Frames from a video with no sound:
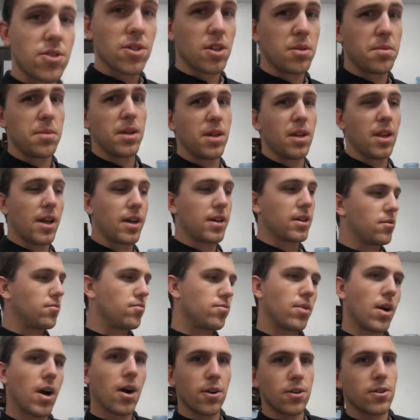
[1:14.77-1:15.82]
going to be like a
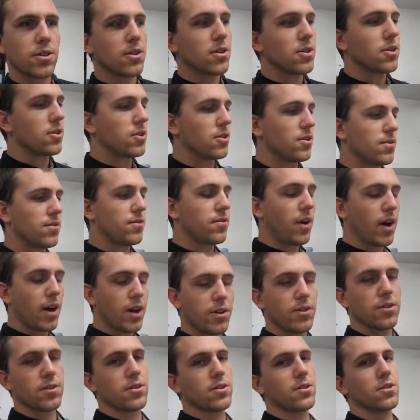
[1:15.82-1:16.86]
router or a
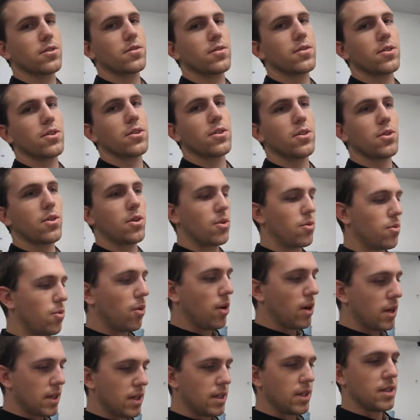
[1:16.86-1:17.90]
file server? Or
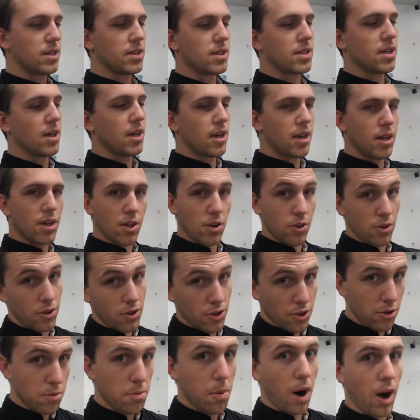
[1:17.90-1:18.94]
what is your
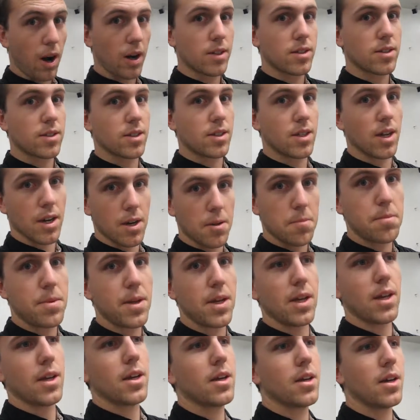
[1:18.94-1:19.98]
new box going to
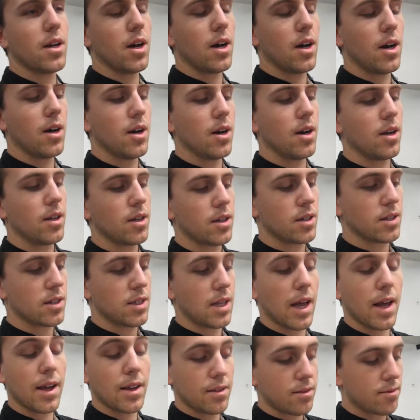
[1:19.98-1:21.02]
be? Because uh,
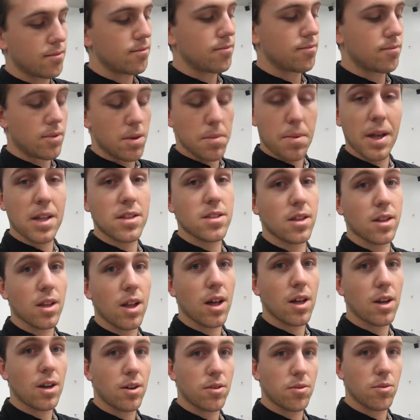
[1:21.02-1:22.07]
that depends a
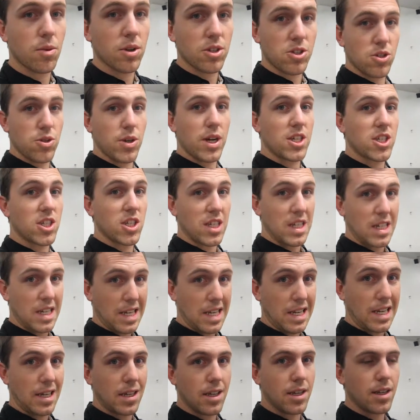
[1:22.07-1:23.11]
lot on what you actually
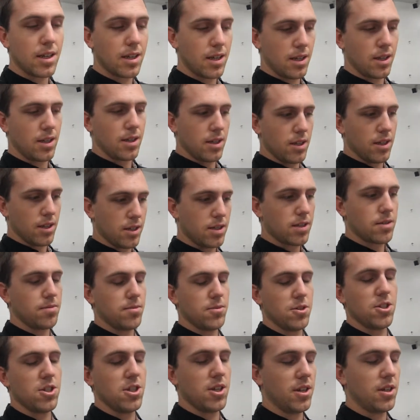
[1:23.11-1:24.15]
need in this
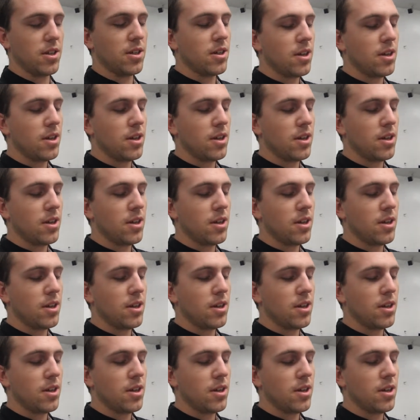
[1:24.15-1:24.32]
machine.